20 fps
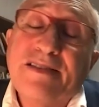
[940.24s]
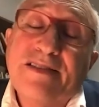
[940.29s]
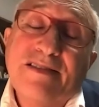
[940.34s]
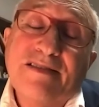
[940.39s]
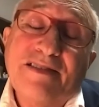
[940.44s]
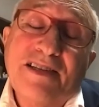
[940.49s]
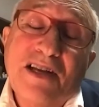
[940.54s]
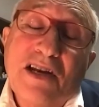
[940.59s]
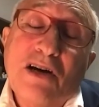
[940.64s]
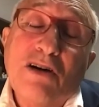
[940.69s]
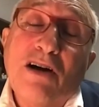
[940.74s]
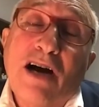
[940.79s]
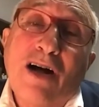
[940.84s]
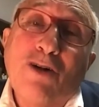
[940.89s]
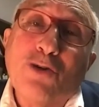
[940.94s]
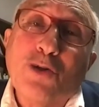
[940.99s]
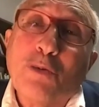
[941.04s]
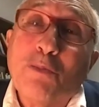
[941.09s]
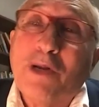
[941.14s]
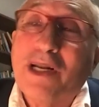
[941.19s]
you know,
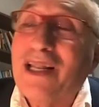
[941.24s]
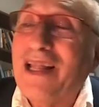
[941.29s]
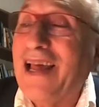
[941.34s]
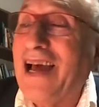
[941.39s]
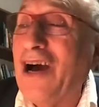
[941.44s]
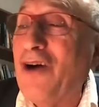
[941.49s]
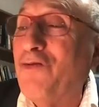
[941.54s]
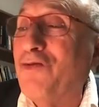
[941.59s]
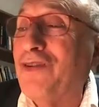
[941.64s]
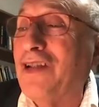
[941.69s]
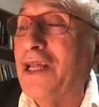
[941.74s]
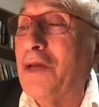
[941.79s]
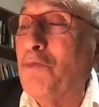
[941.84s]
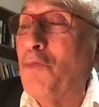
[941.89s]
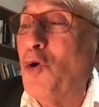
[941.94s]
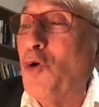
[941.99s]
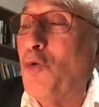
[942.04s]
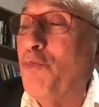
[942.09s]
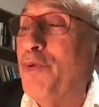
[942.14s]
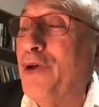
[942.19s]
ultimately, hopefully,
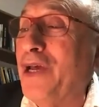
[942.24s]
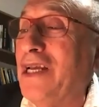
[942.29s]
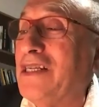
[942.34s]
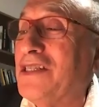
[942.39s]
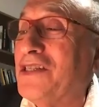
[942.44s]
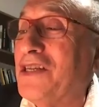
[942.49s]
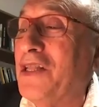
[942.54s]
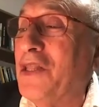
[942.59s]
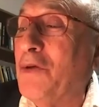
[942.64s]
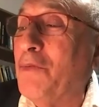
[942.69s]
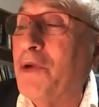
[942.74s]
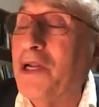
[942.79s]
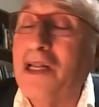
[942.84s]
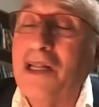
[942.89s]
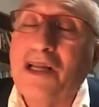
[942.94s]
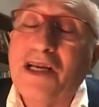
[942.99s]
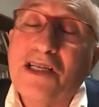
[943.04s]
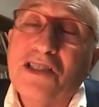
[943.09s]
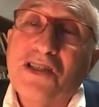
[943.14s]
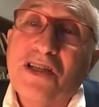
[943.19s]
more peace in the
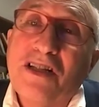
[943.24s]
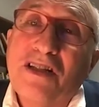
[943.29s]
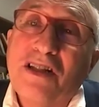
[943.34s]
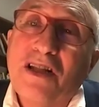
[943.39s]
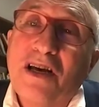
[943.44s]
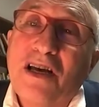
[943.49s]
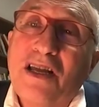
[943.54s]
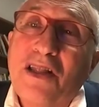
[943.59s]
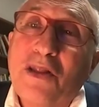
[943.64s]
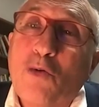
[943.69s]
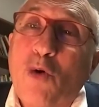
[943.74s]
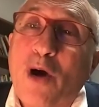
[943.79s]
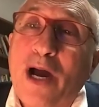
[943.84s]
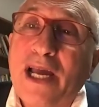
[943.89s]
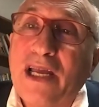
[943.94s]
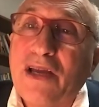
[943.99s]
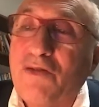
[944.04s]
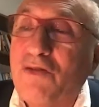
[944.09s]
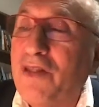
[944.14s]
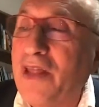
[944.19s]
Middle East in the
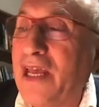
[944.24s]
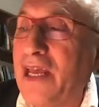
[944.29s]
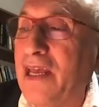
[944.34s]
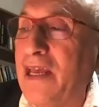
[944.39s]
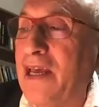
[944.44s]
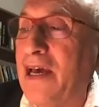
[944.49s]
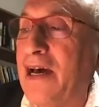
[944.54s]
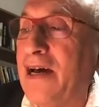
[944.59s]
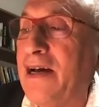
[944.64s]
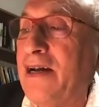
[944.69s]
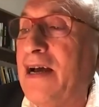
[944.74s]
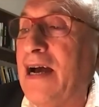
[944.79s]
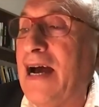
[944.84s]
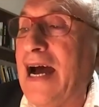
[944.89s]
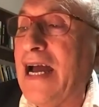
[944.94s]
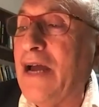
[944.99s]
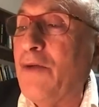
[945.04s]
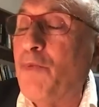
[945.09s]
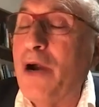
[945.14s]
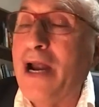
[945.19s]
wake of the
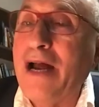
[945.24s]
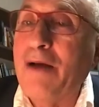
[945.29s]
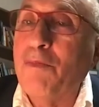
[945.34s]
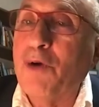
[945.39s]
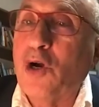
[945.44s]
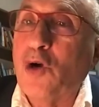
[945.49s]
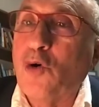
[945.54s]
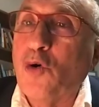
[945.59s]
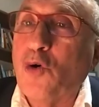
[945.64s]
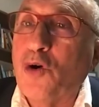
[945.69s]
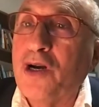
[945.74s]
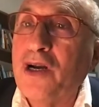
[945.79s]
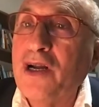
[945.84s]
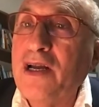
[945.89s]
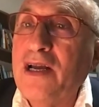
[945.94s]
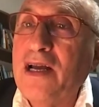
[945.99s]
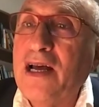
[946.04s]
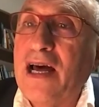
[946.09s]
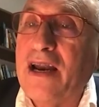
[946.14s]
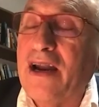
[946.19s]
Abraham Accord?
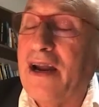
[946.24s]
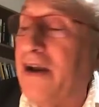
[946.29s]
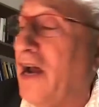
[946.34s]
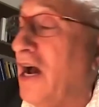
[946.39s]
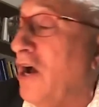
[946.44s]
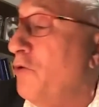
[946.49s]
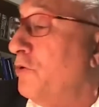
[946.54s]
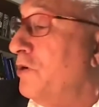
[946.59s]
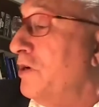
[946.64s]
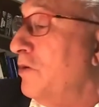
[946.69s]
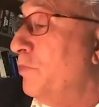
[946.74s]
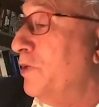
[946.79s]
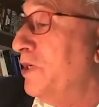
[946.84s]
And I note in